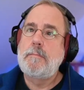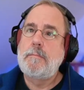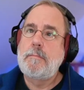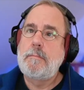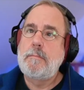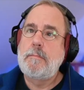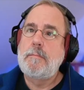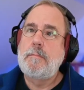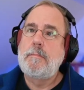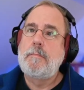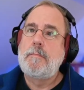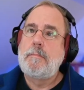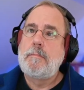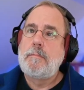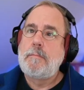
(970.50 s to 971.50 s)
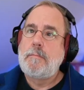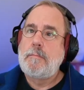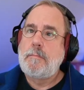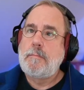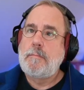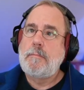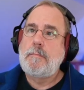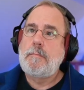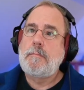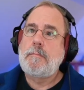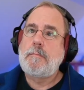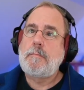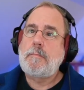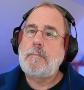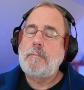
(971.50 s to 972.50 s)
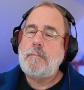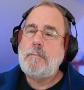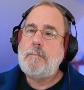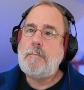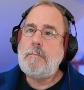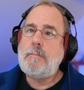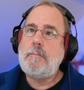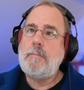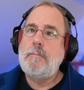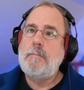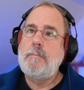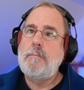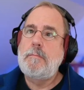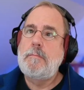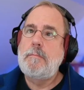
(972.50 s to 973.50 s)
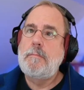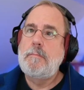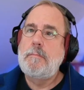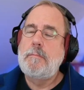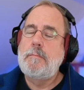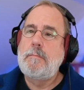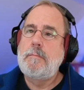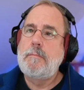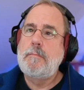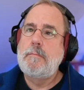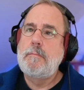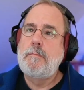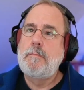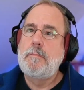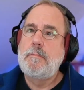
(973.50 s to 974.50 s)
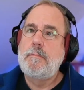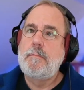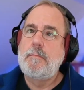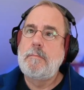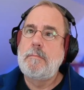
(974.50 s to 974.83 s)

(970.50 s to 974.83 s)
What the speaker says: This person isn't speaking.